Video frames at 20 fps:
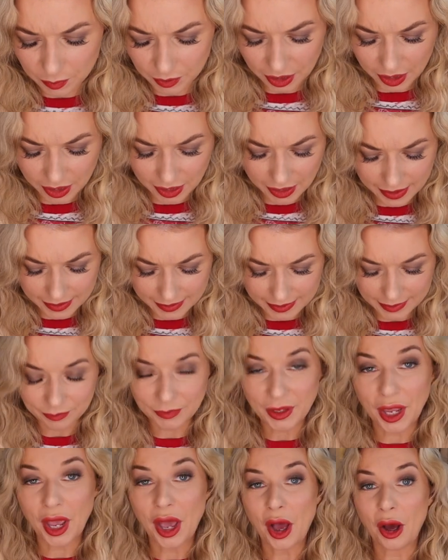because
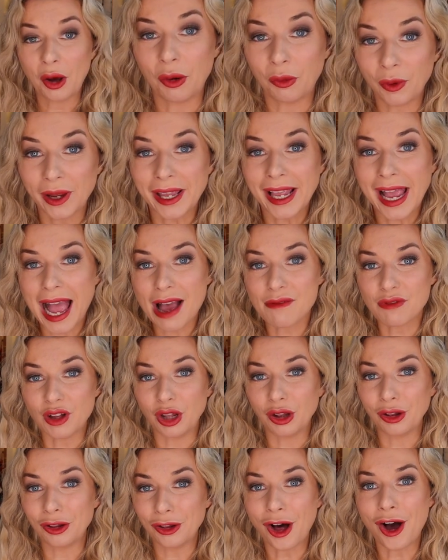we have a
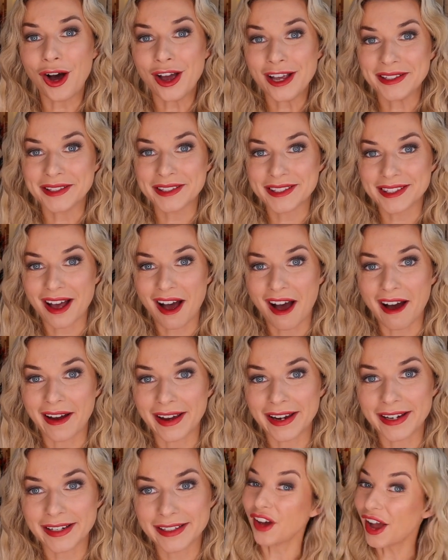lot
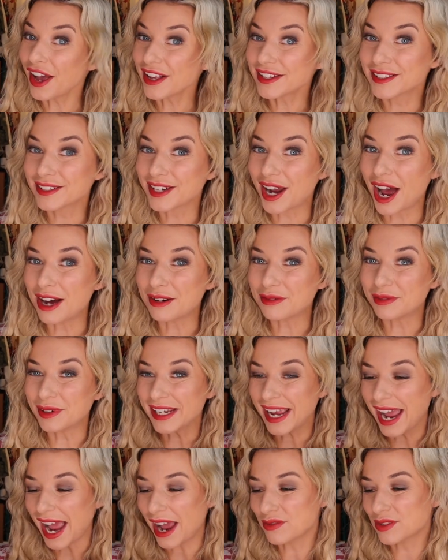inside. First up,
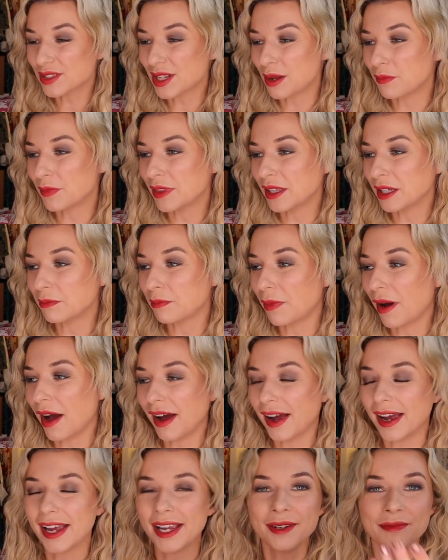we have something
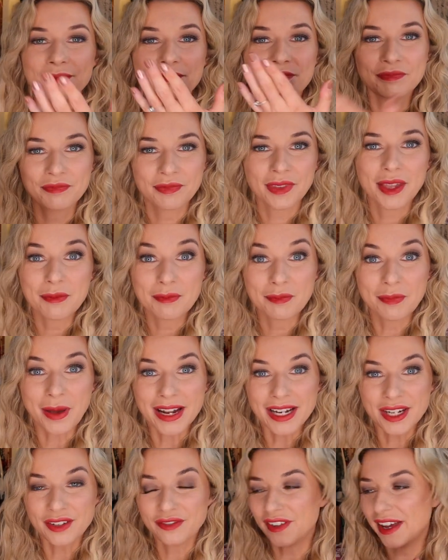by
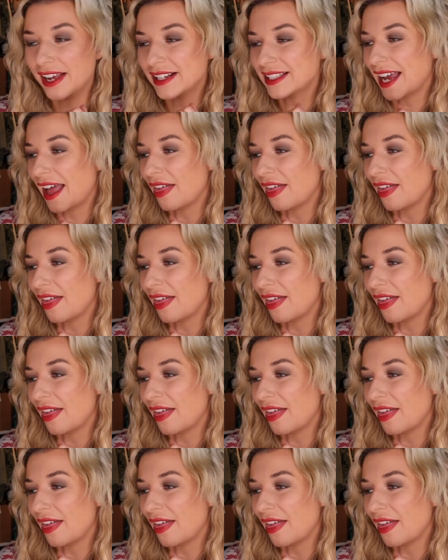Benefit,